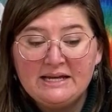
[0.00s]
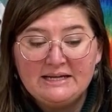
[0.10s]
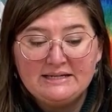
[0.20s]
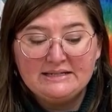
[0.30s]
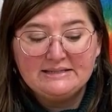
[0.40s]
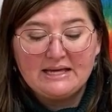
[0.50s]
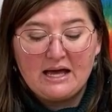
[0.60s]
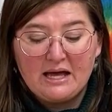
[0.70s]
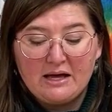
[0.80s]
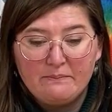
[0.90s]
Is,
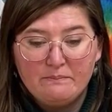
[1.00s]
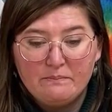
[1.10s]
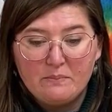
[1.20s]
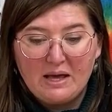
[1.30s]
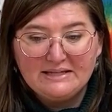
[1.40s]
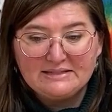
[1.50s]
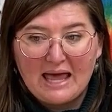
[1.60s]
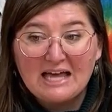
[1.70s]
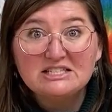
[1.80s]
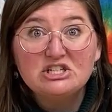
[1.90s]
um, is
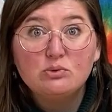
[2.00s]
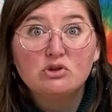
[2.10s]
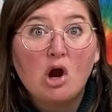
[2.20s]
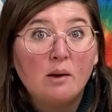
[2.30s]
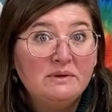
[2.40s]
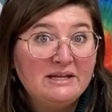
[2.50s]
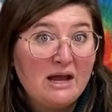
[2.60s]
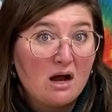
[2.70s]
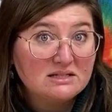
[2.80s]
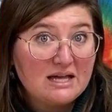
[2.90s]
has to do with carbon
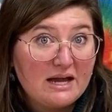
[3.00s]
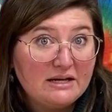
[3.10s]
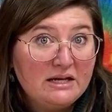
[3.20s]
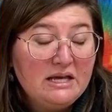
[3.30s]
dioxide.